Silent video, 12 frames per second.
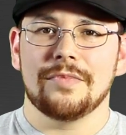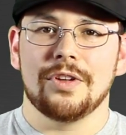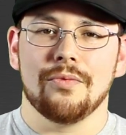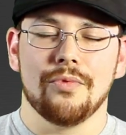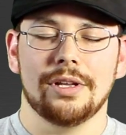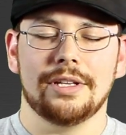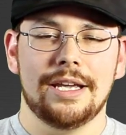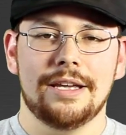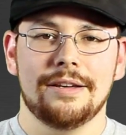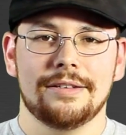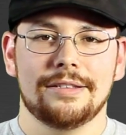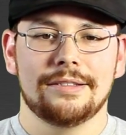
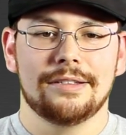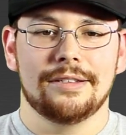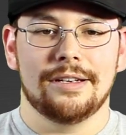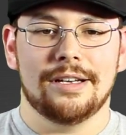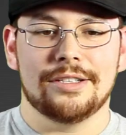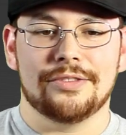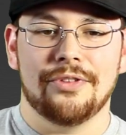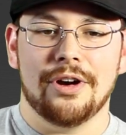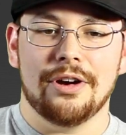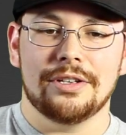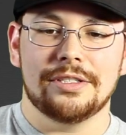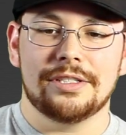Really, as
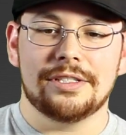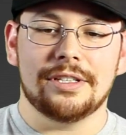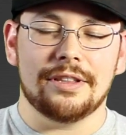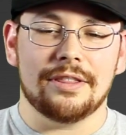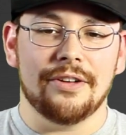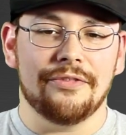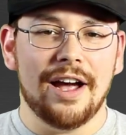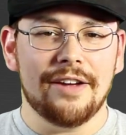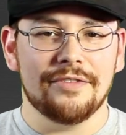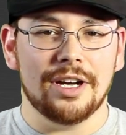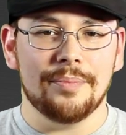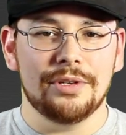far as the
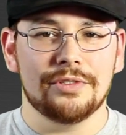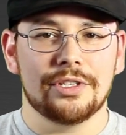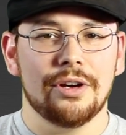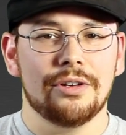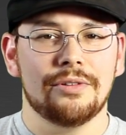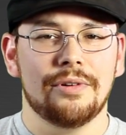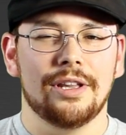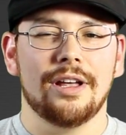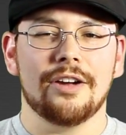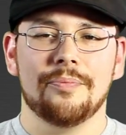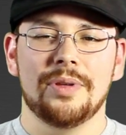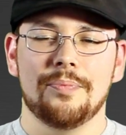5 W's go, a
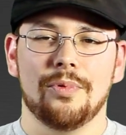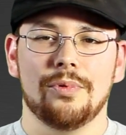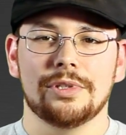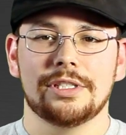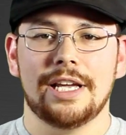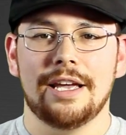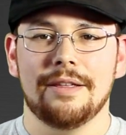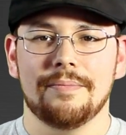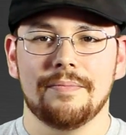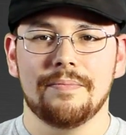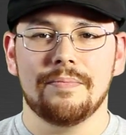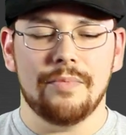lot of people will say,
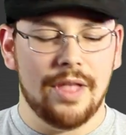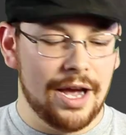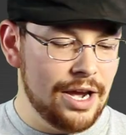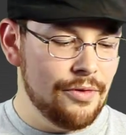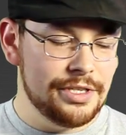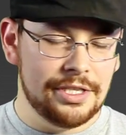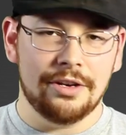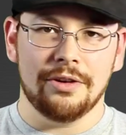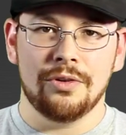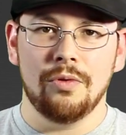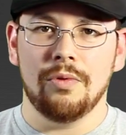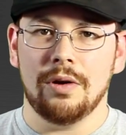I always hear
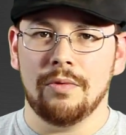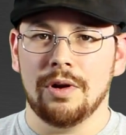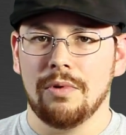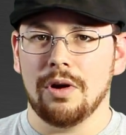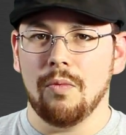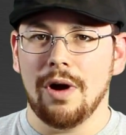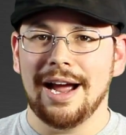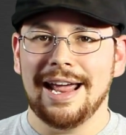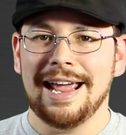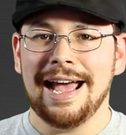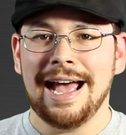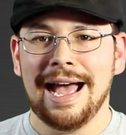who, what, when, where,
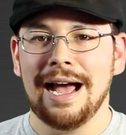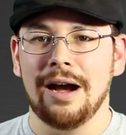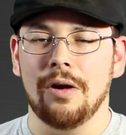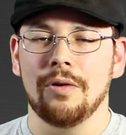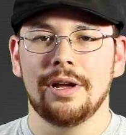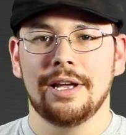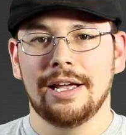why, how.